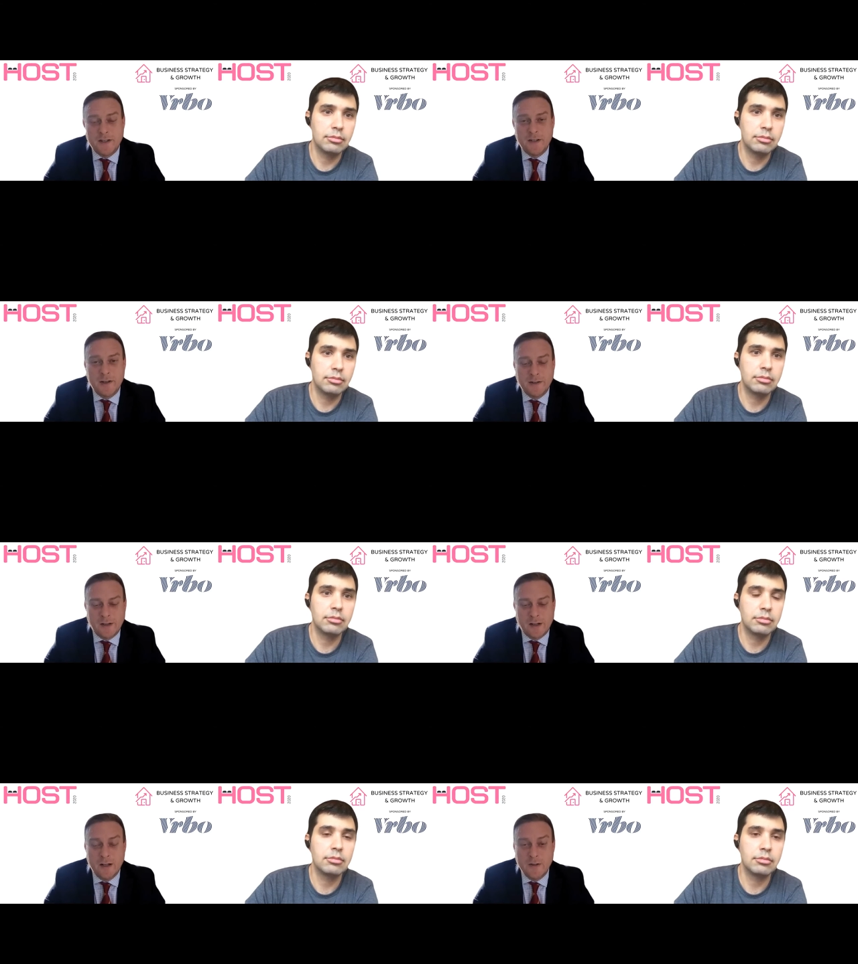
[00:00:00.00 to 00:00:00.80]
Speaker 1: to do it,
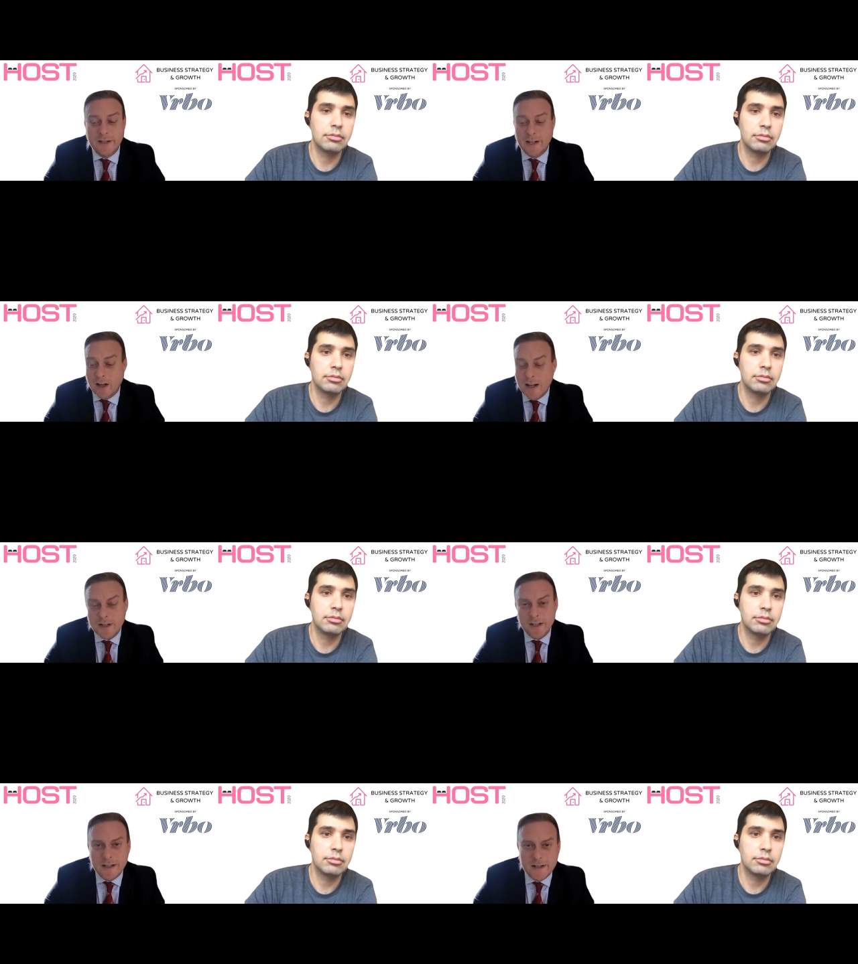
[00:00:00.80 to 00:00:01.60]
not a hotel. I
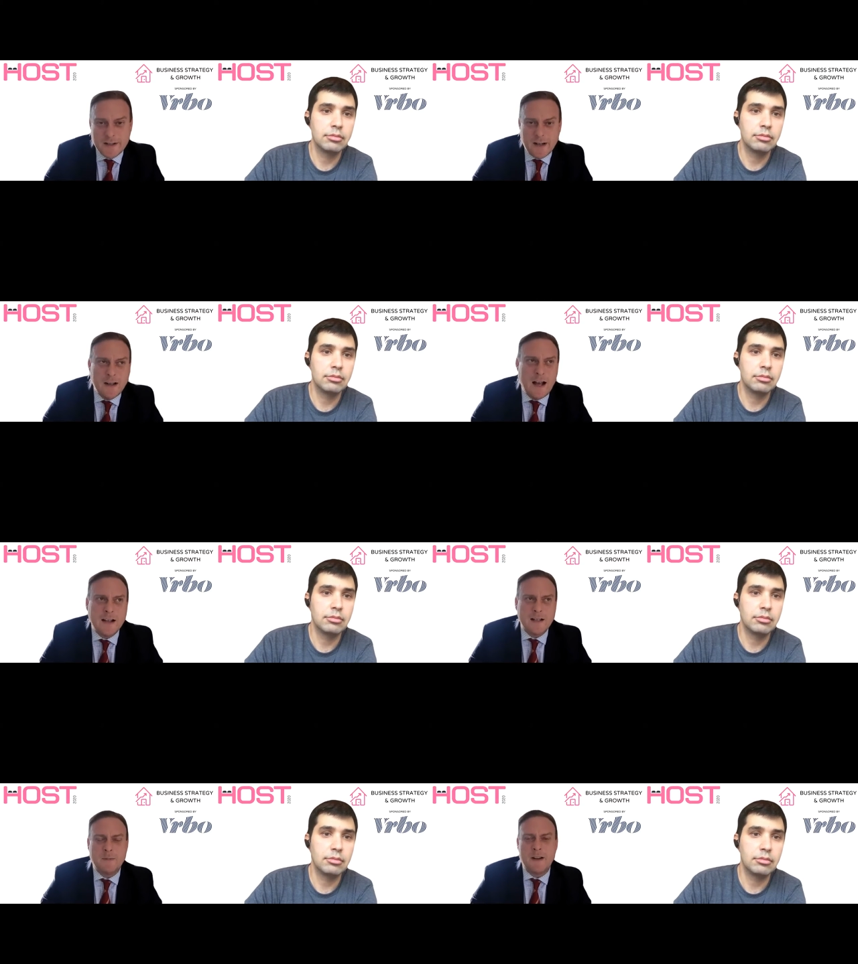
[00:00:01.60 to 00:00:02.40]
actually
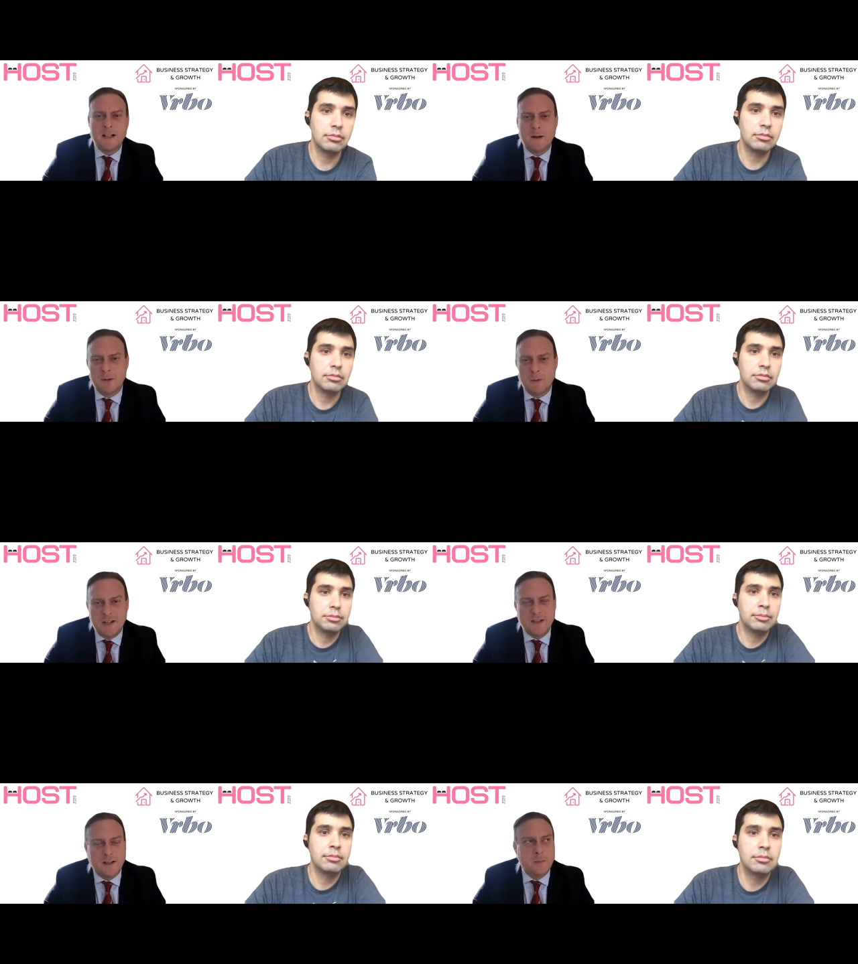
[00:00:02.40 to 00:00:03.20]
had spent a couple of
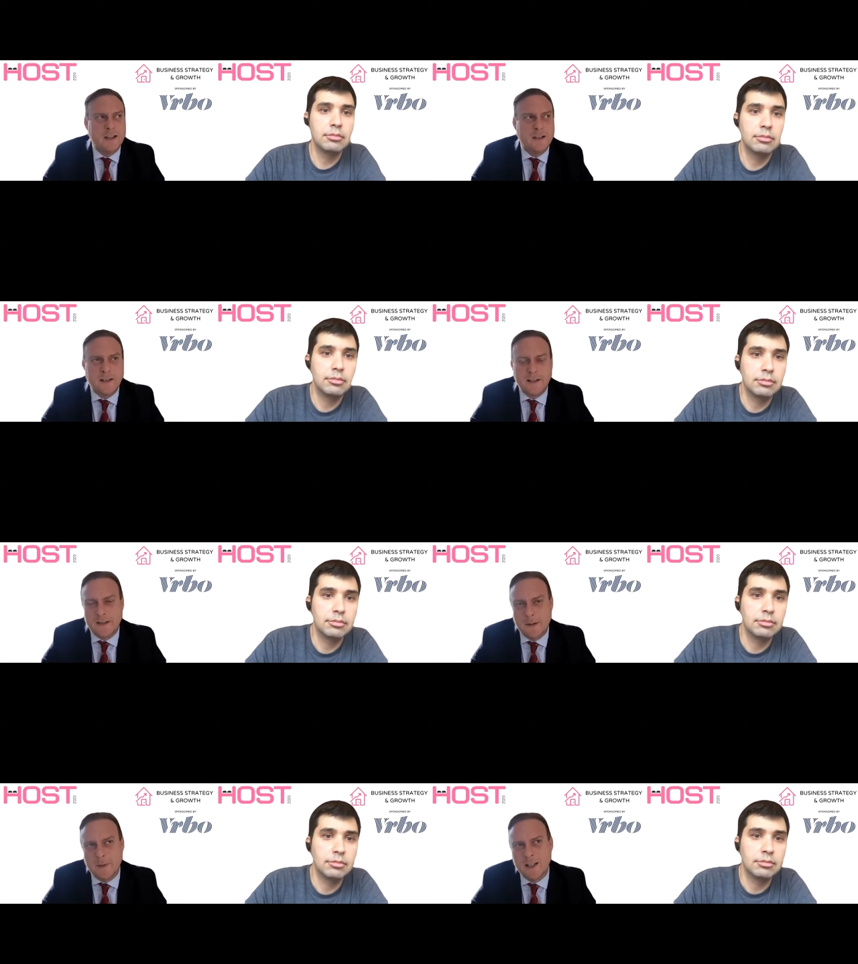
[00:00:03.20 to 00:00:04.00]
weeks in Ibiza
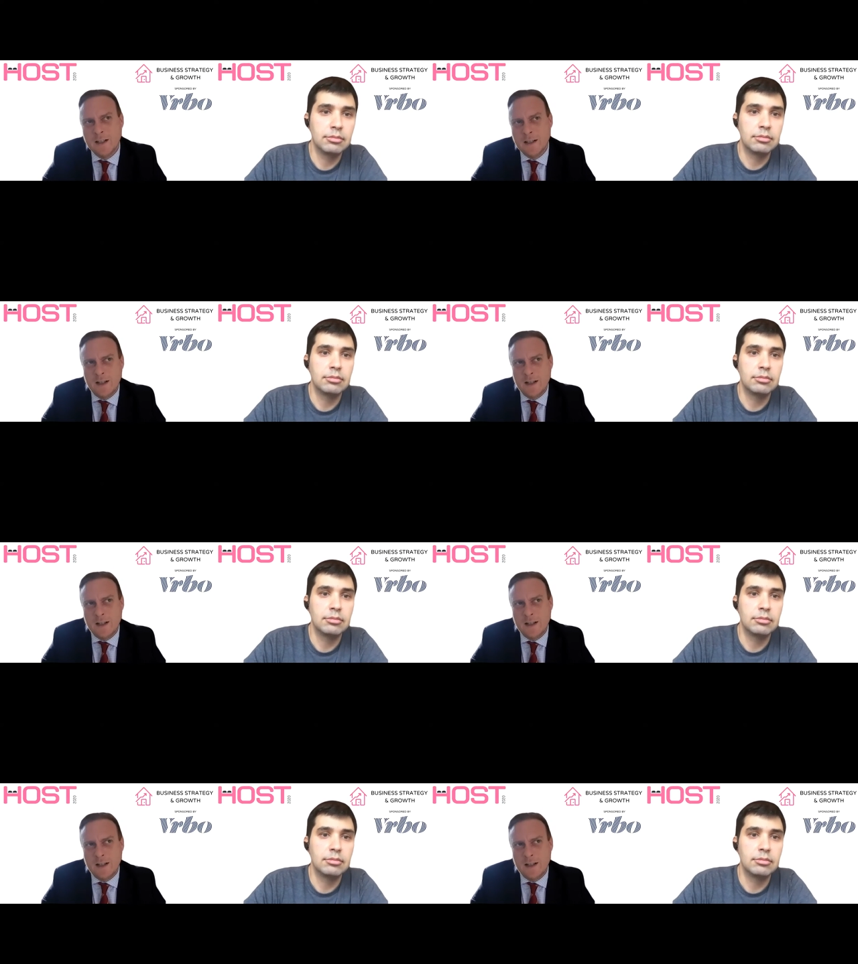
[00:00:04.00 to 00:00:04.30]
this summer,